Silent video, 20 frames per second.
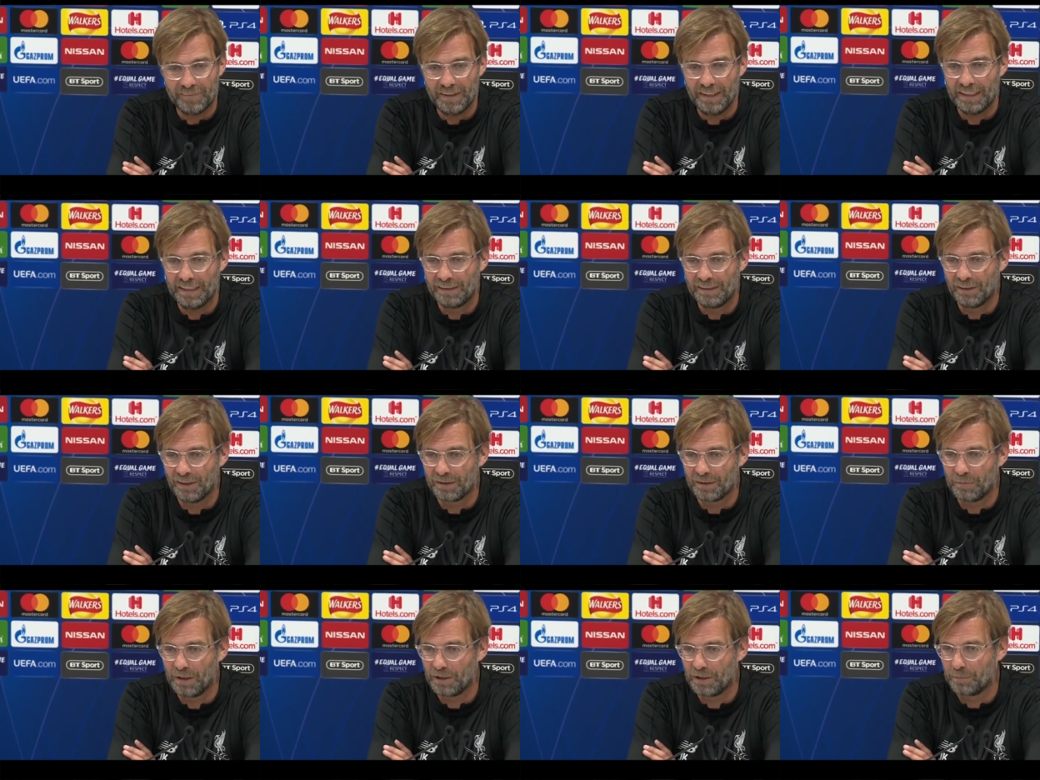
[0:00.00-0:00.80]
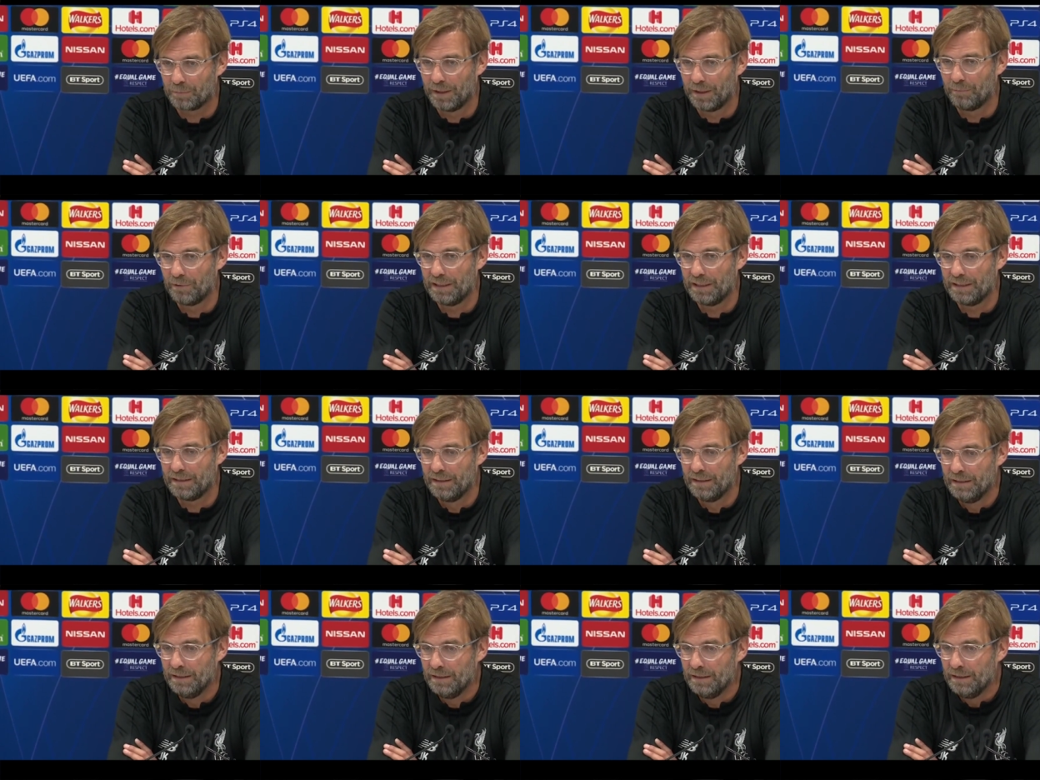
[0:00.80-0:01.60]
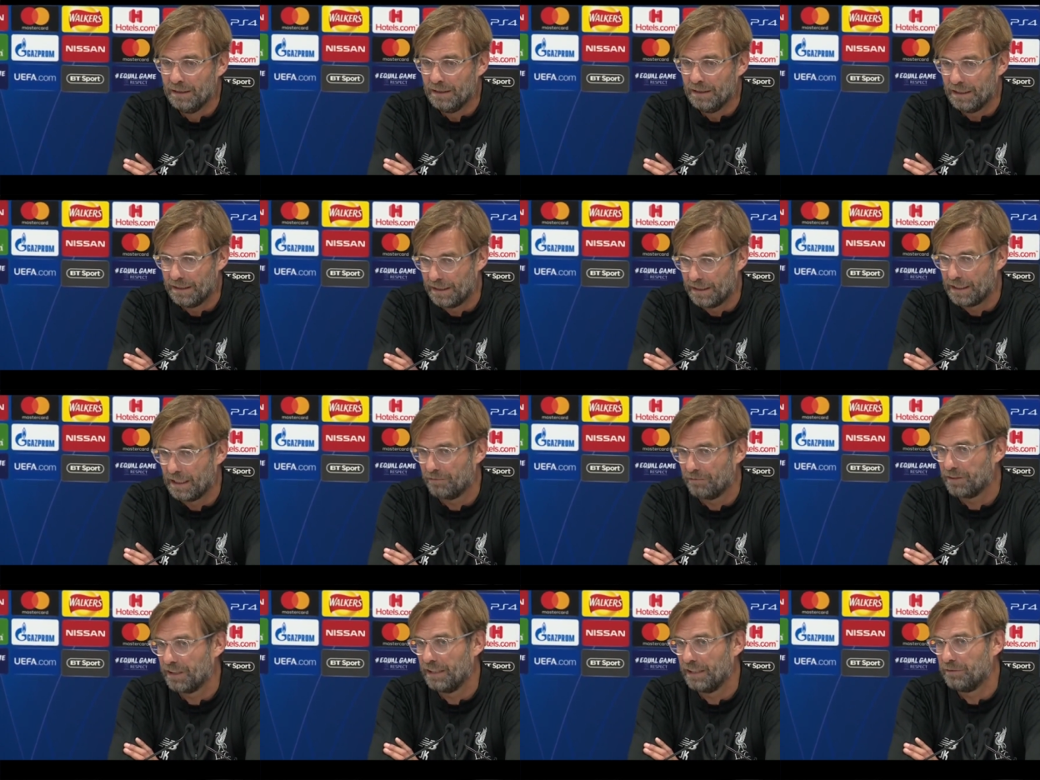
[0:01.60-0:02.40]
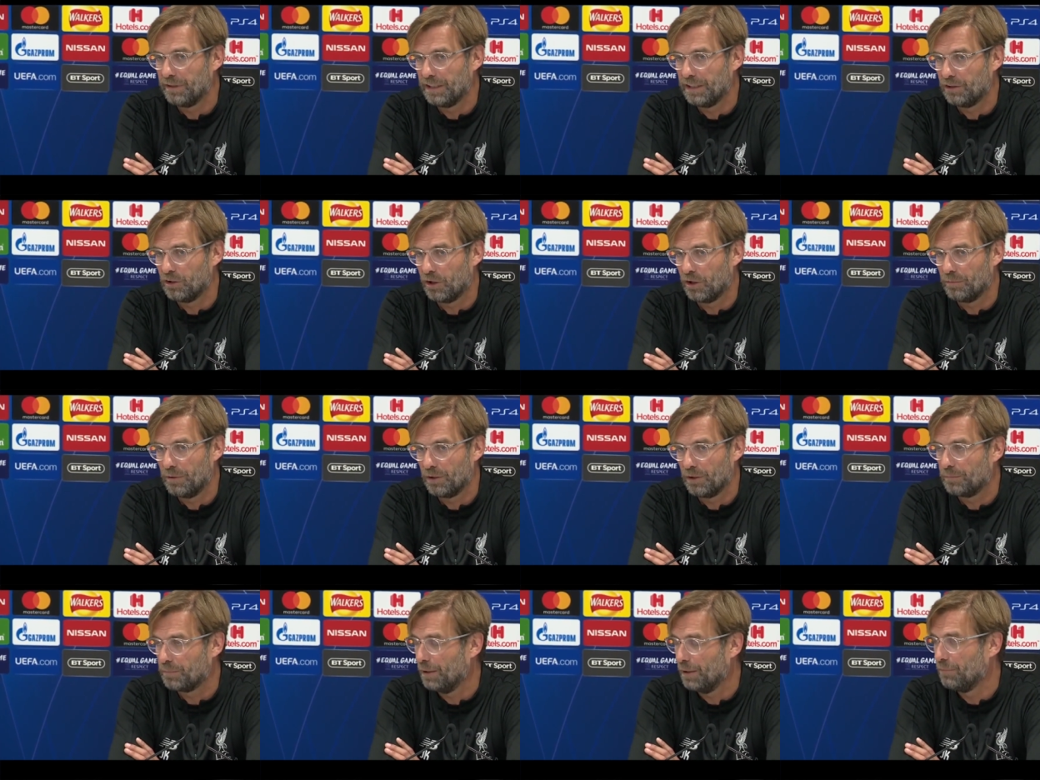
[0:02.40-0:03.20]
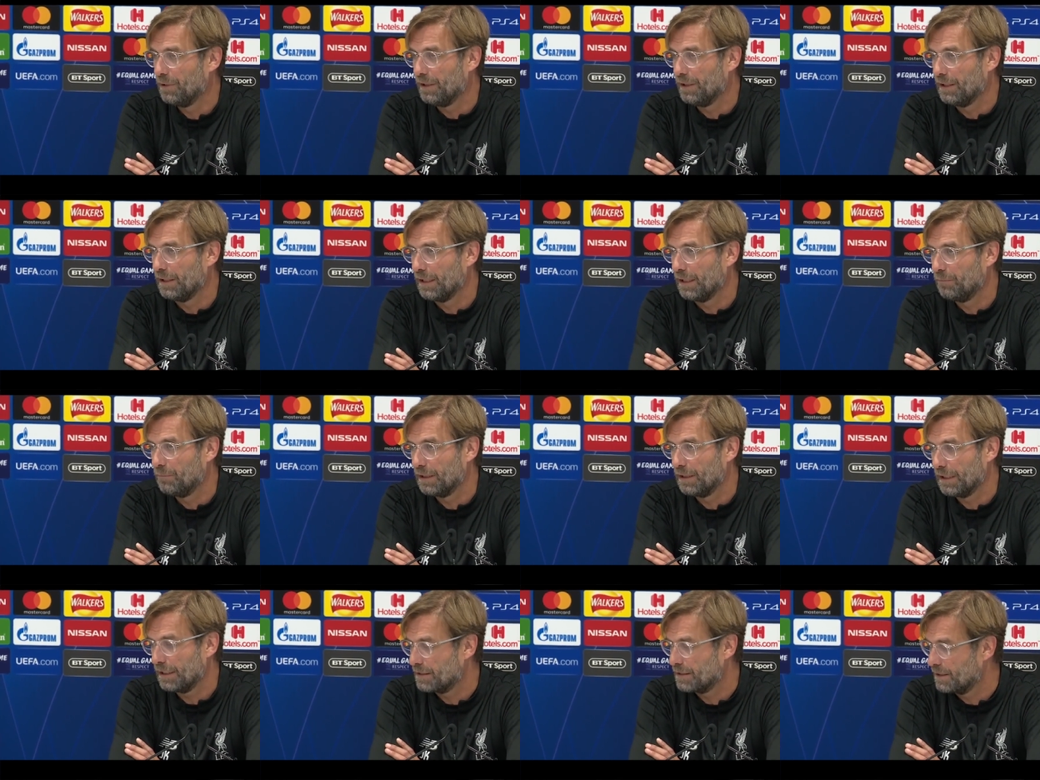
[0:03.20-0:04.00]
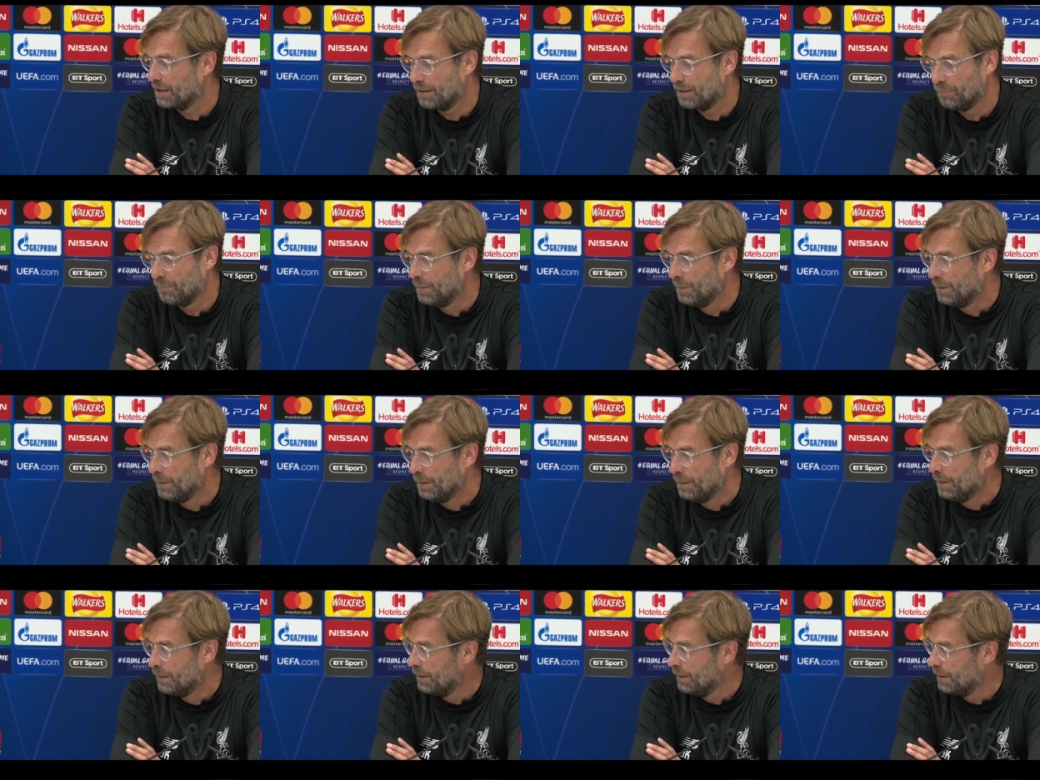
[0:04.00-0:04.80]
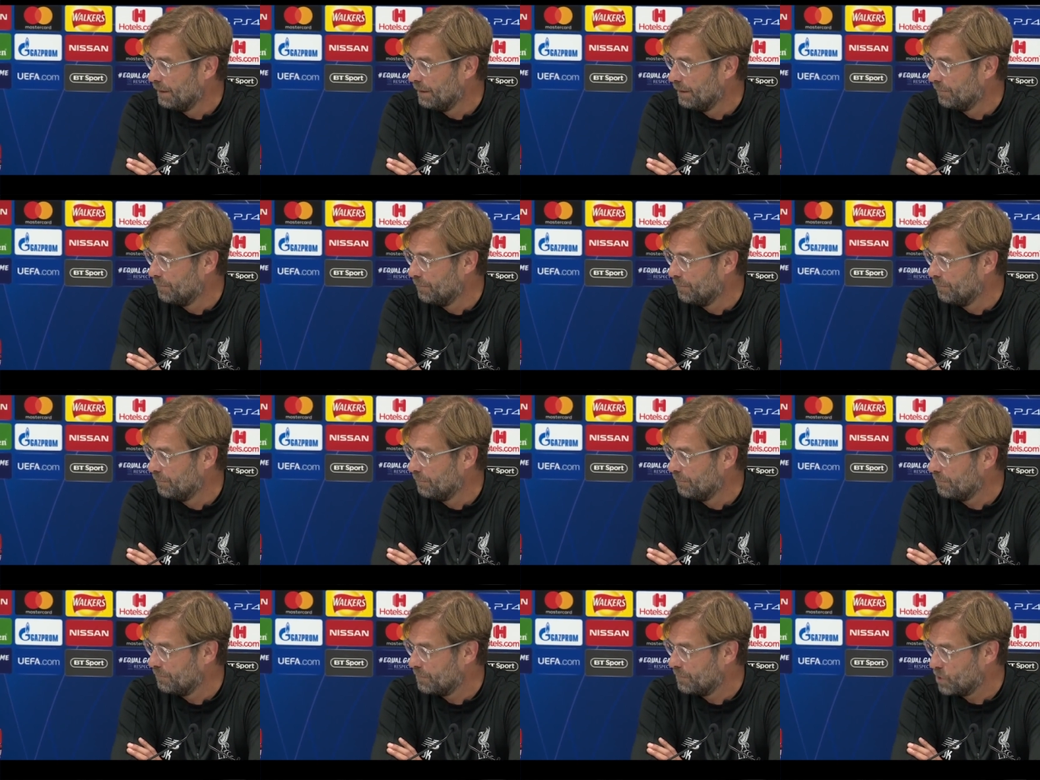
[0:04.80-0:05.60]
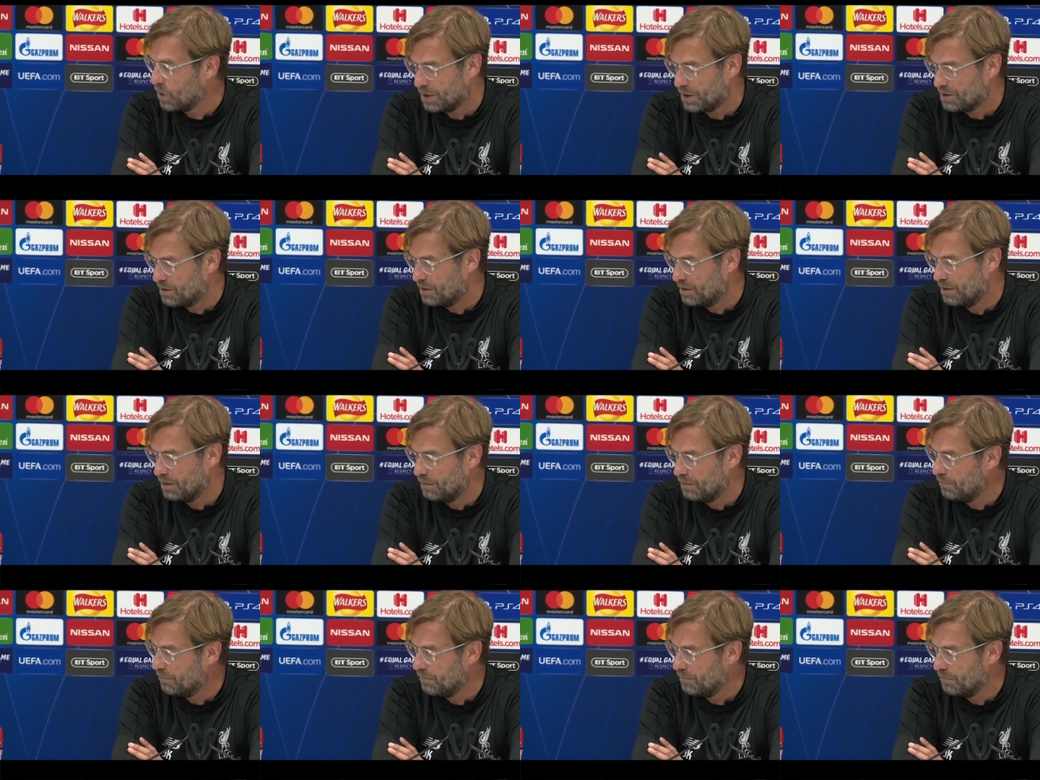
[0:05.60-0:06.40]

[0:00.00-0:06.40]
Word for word: and not about the Premier League. And then after that, we can talk about the Premier League again. But that's um, um, just. Uh,